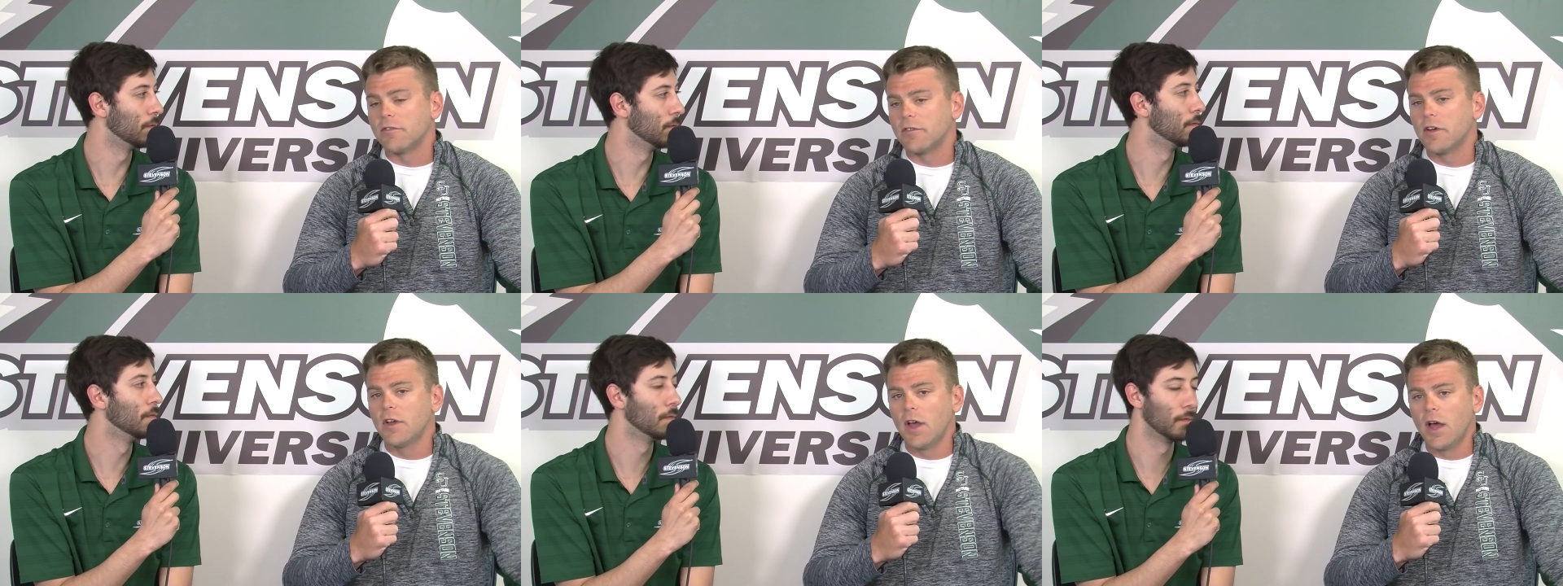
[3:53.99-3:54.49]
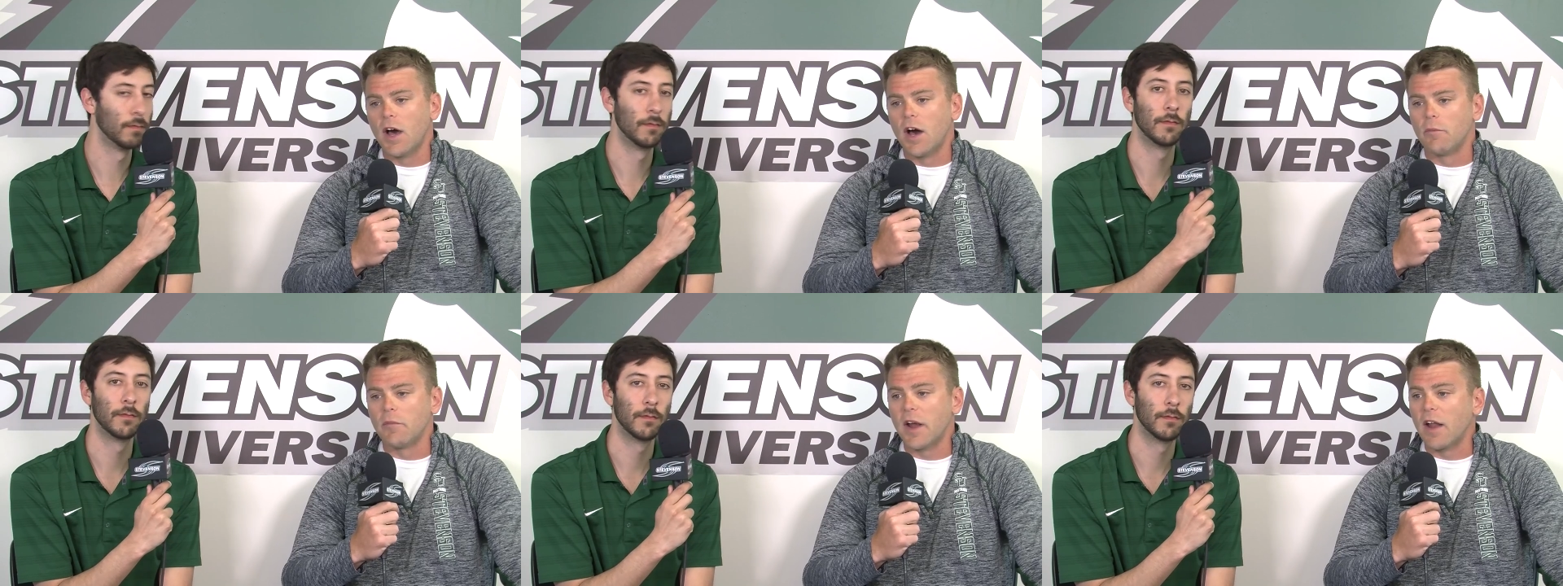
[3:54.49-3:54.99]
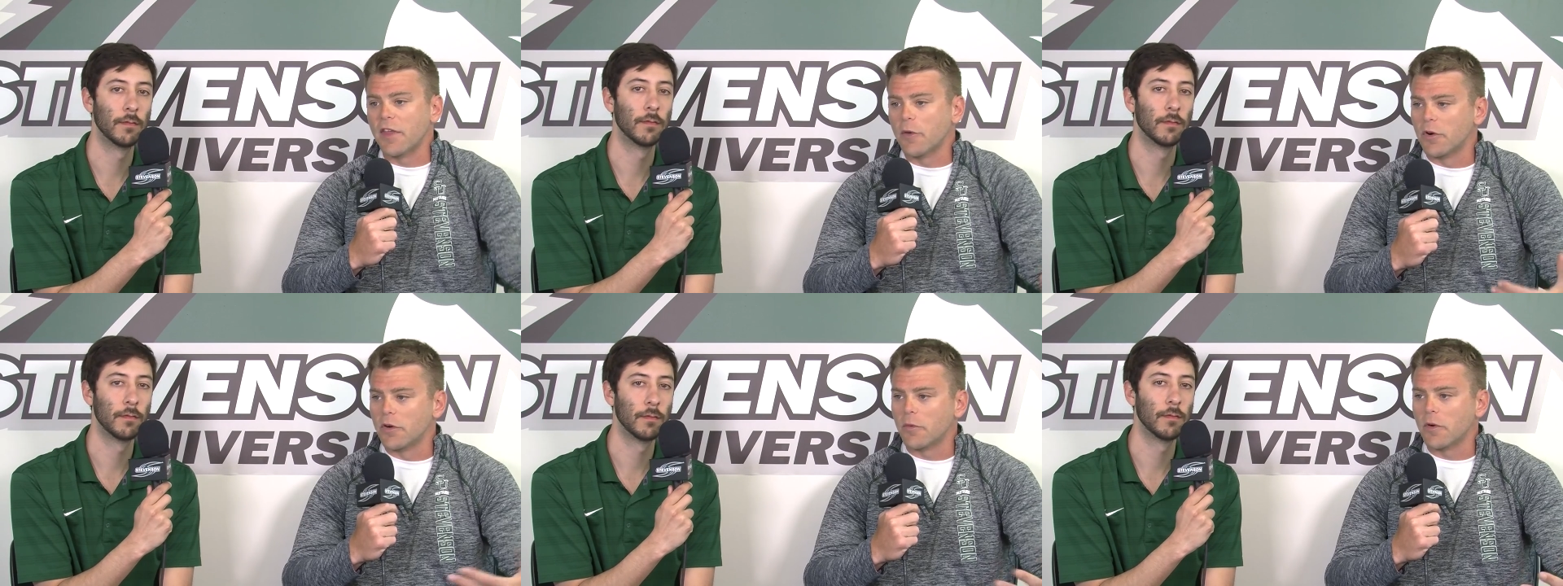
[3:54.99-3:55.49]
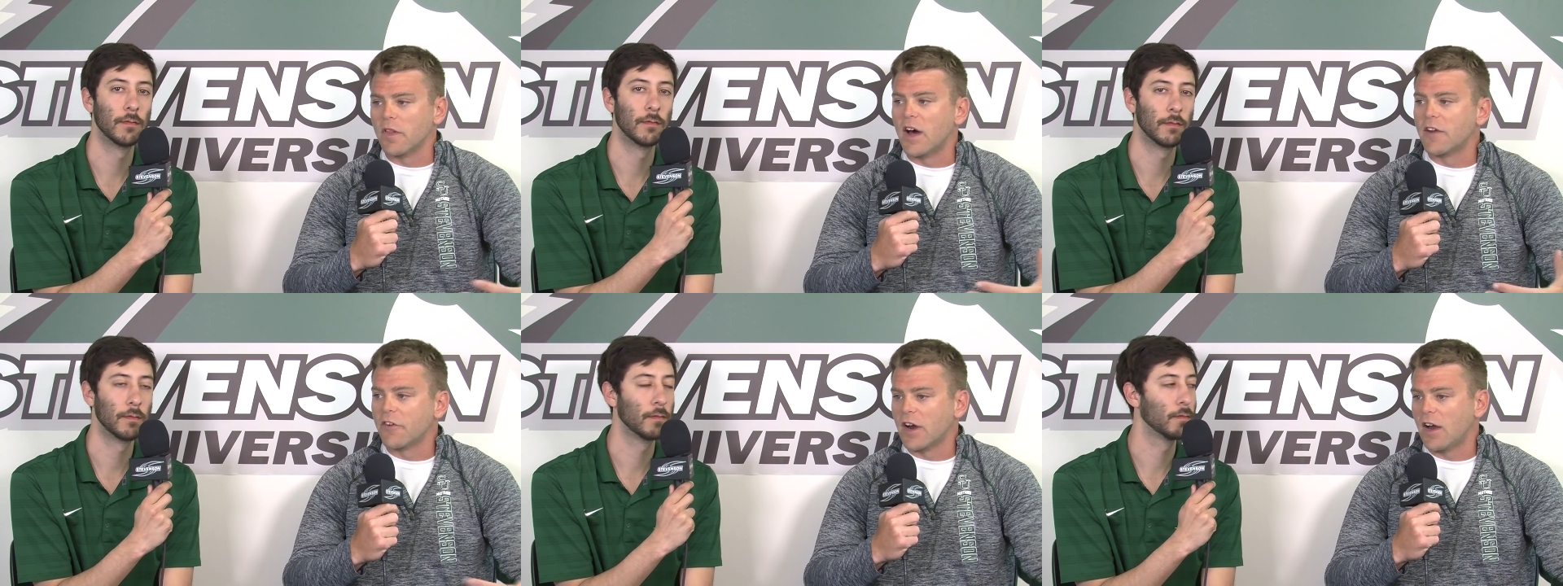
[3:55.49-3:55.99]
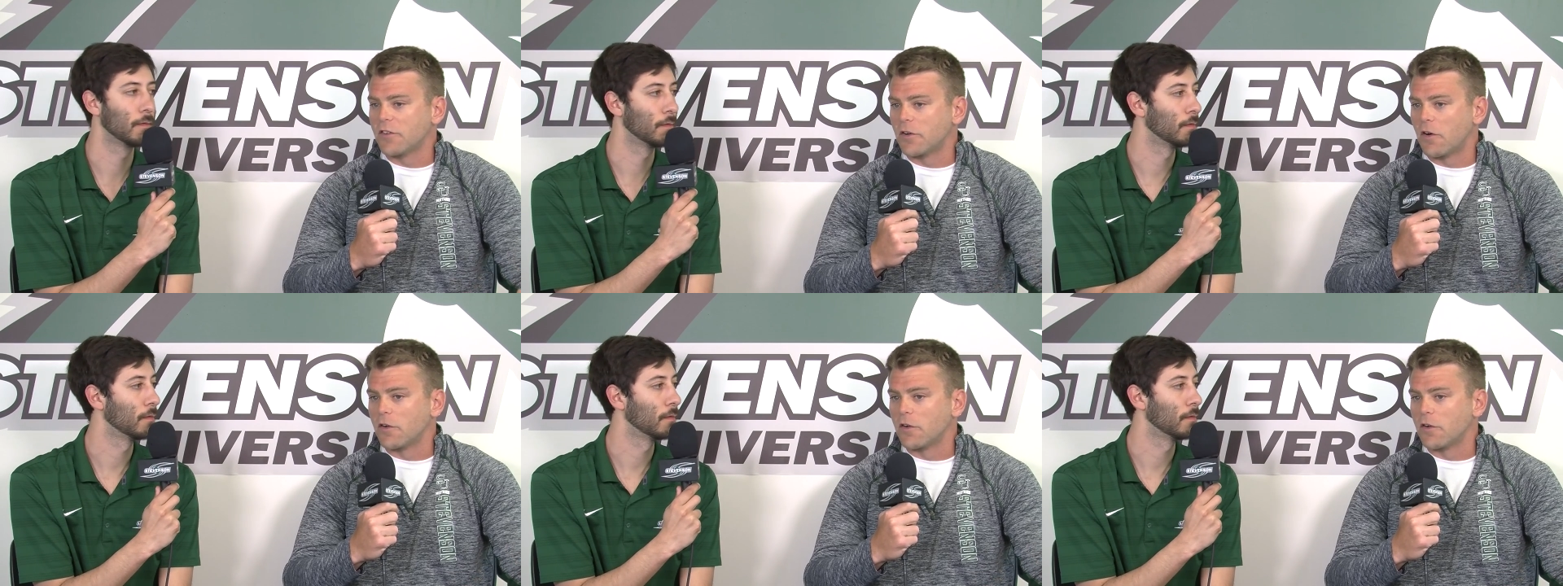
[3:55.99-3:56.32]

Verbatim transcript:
Speaker 1: Mm-hmm. Um, and I think we're a lot of our guys are,